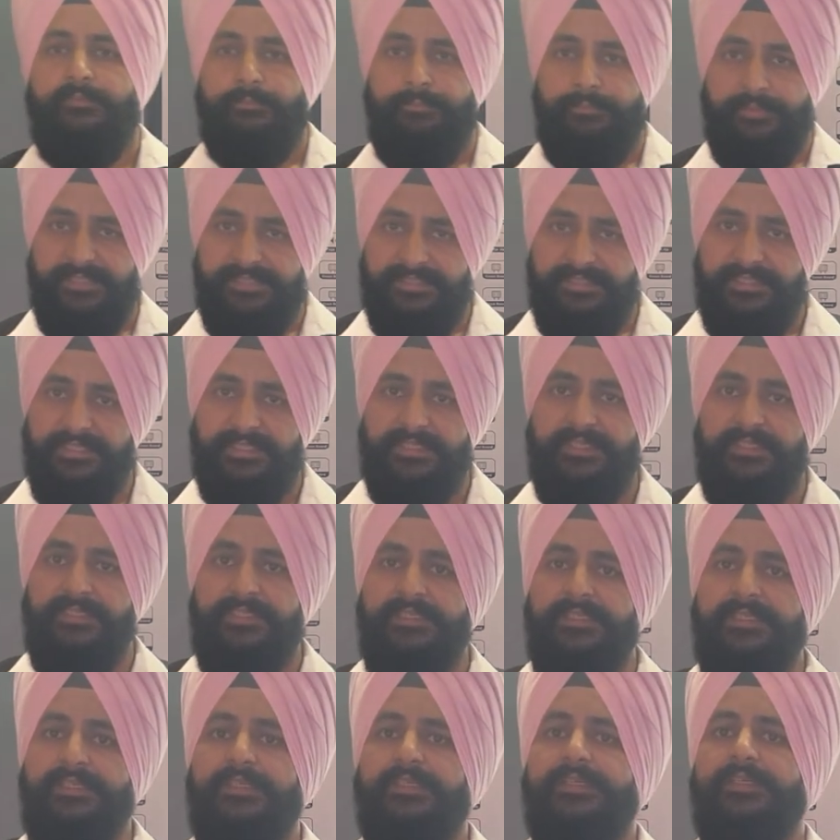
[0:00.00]

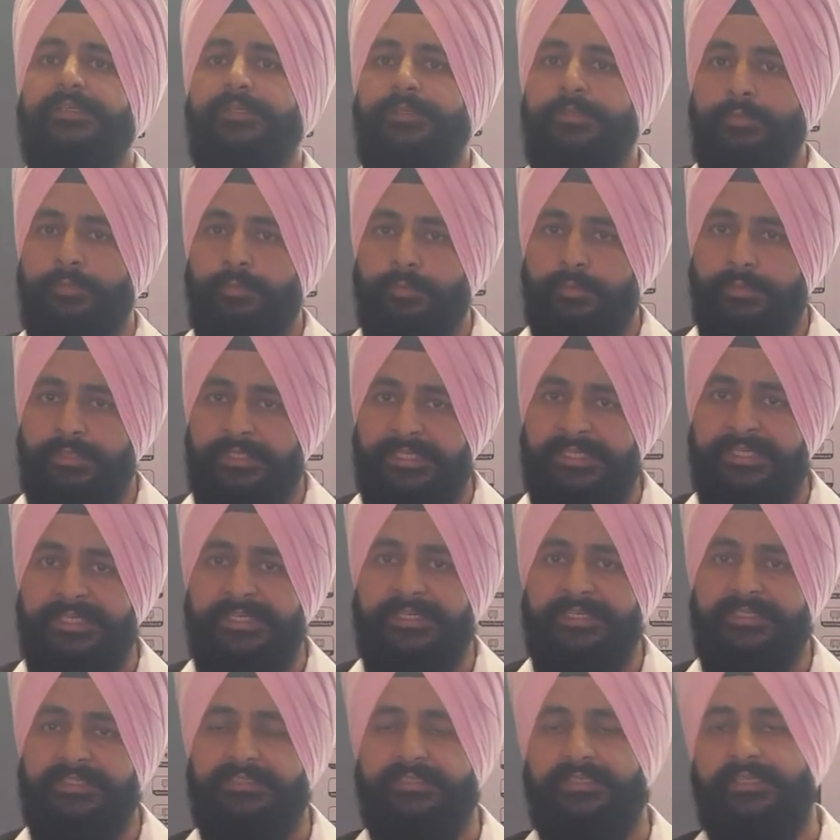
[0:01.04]
basically you
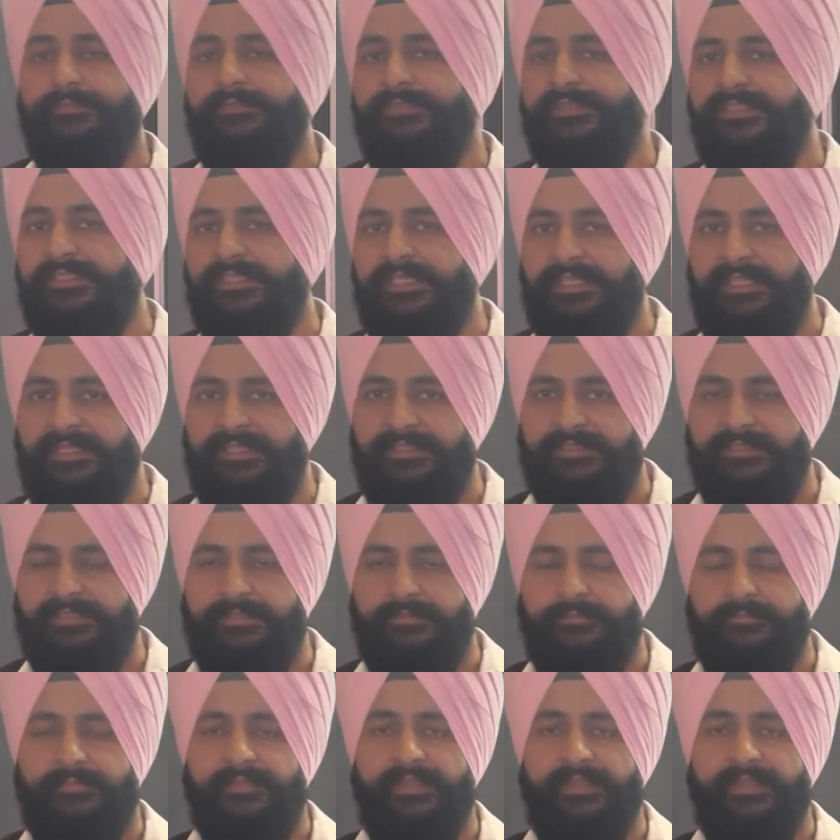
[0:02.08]
need some skills,